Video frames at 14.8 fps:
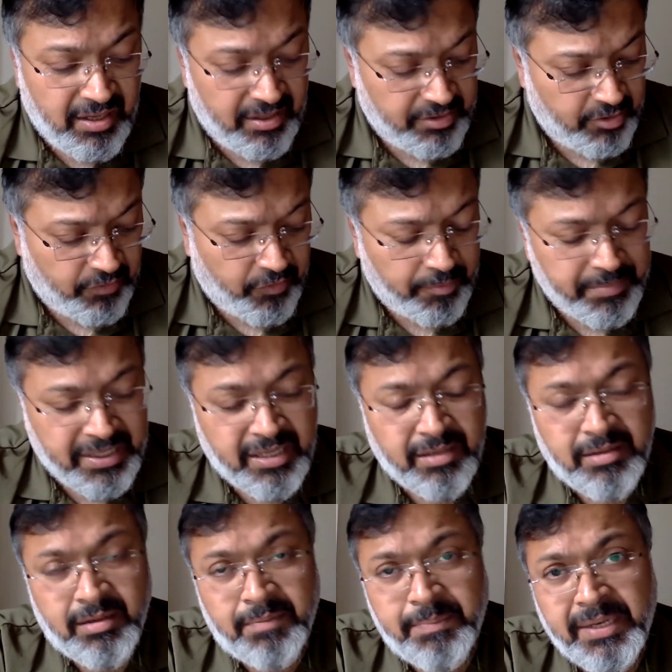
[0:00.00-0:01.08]
For me,
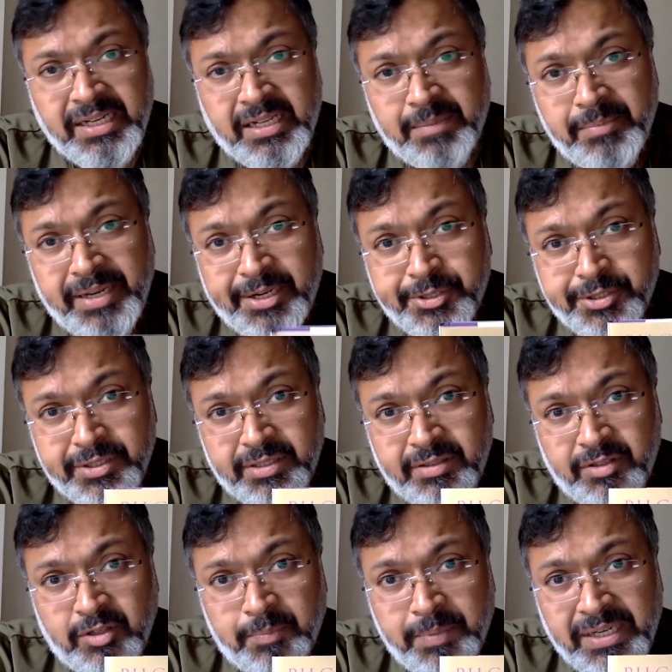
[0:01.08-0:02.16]
Pilgrim Nation,
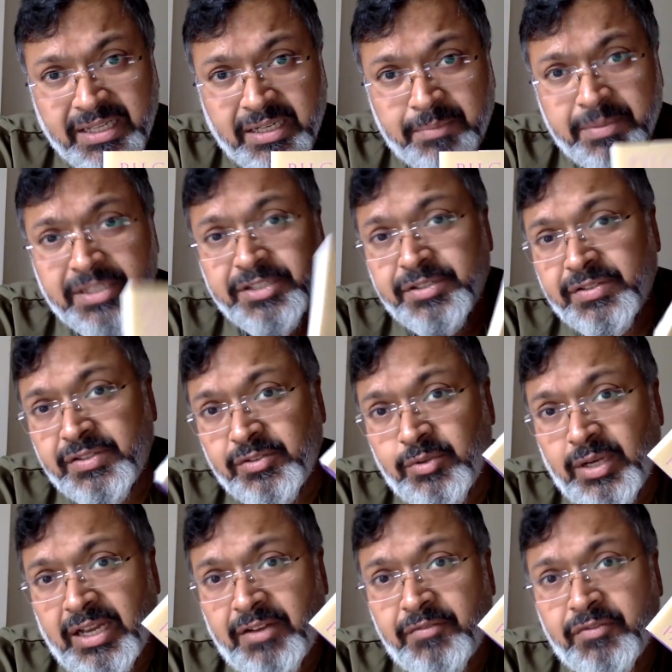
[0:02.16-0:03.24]
pilgrimages, you
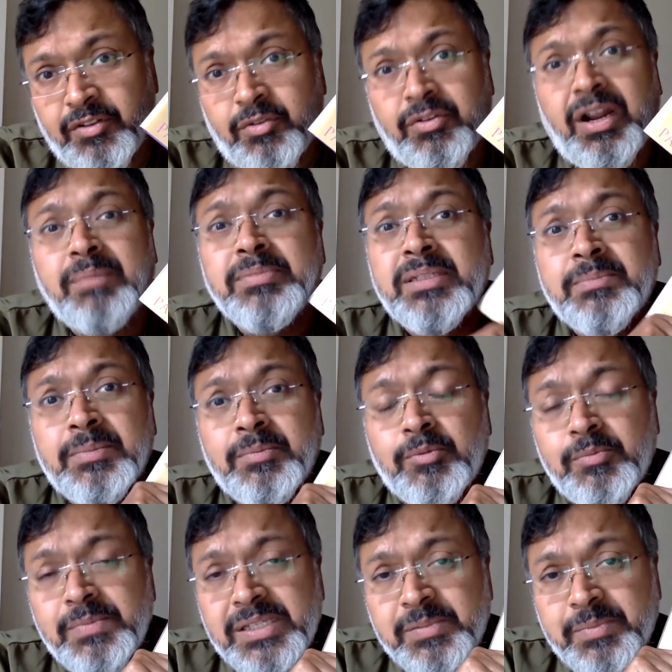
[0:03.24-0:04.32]
have Ram
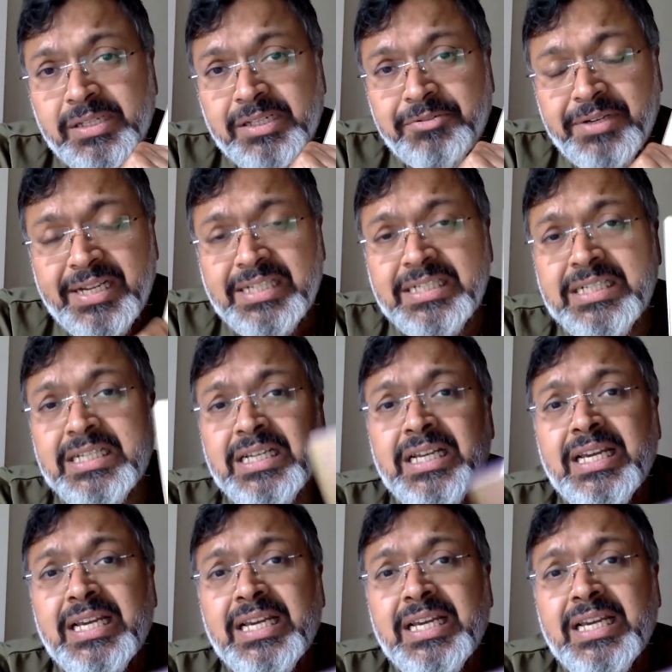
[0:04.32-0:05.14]
Janmabhoomi is being created.